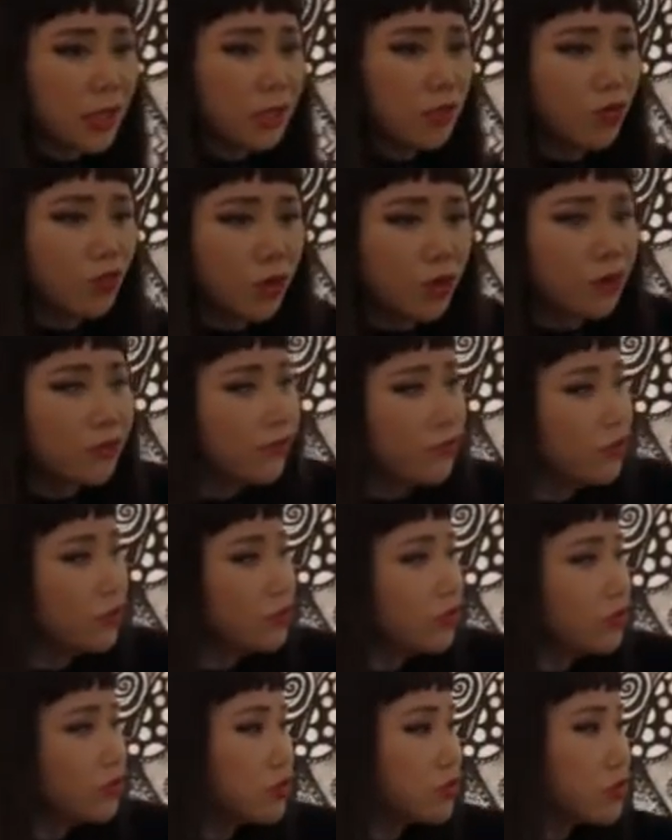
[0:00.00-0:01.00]
like one of
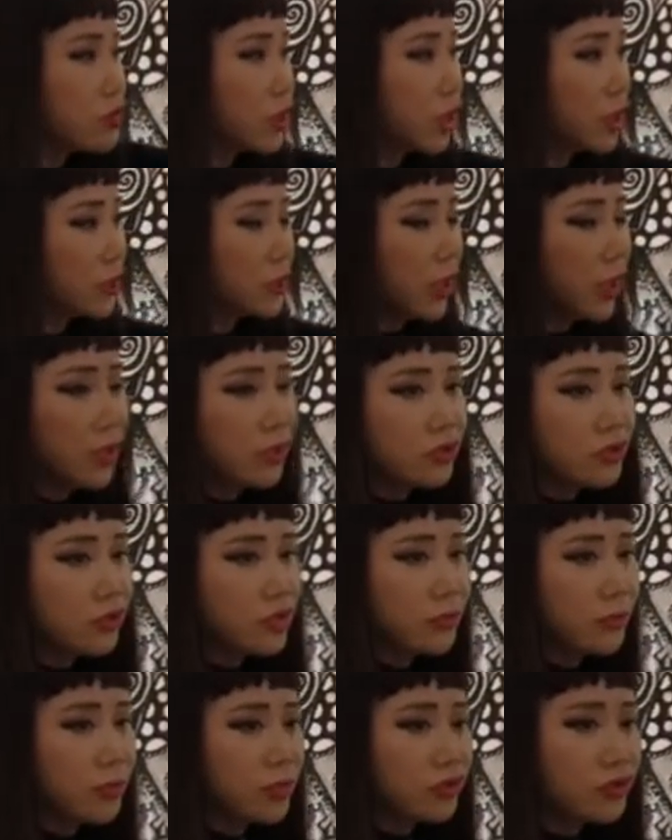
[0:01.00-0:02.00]
you to start
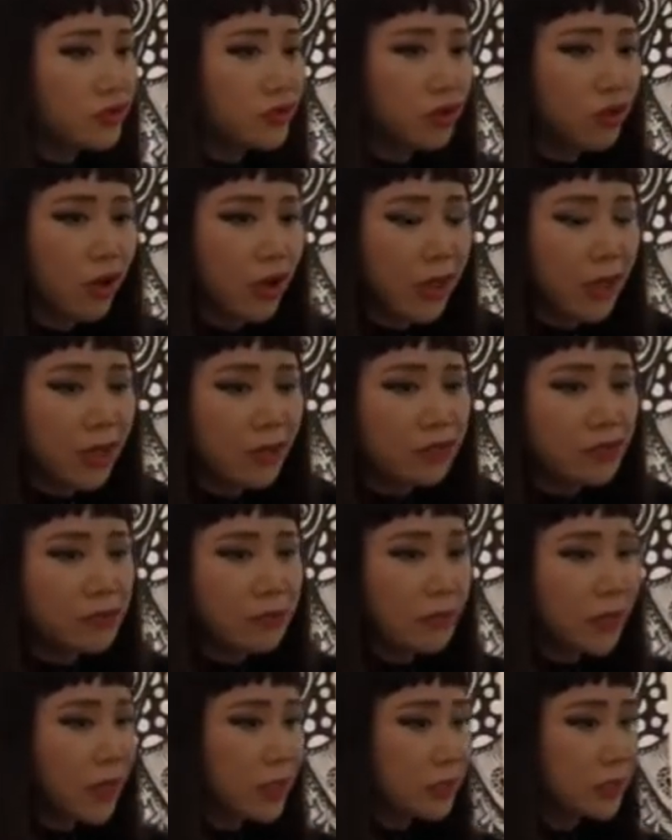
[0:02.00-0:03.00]
energy because your
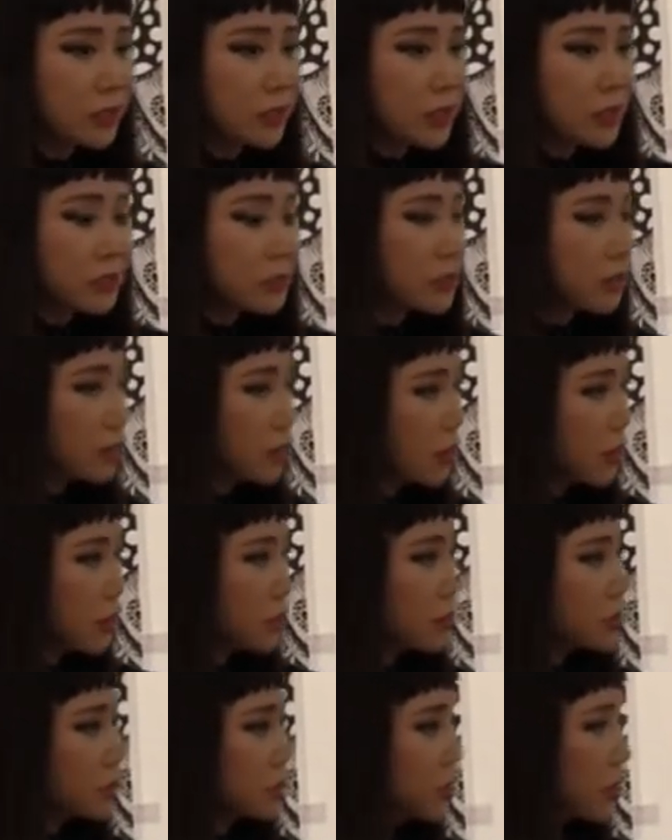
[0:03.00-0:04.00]
energy mark is the
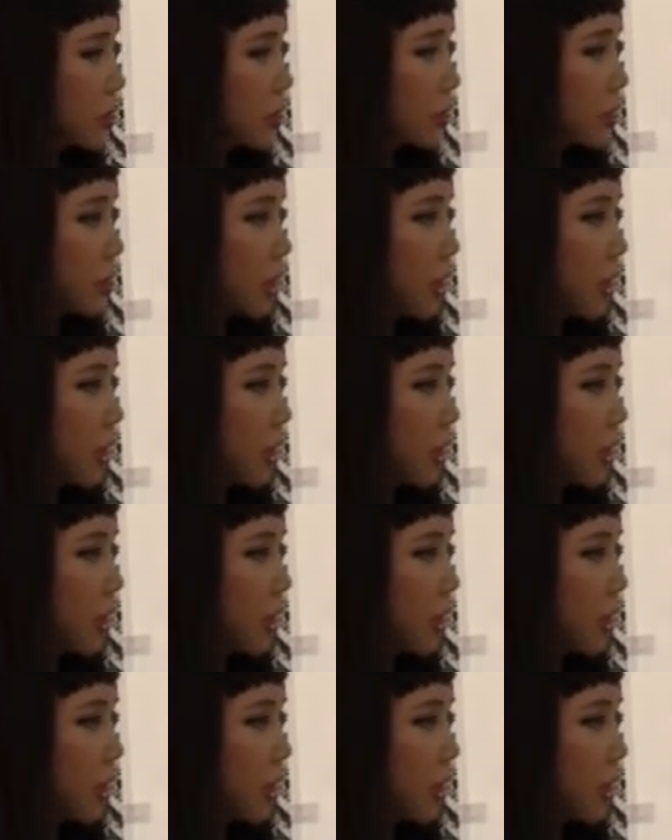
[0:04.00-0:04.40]
initiate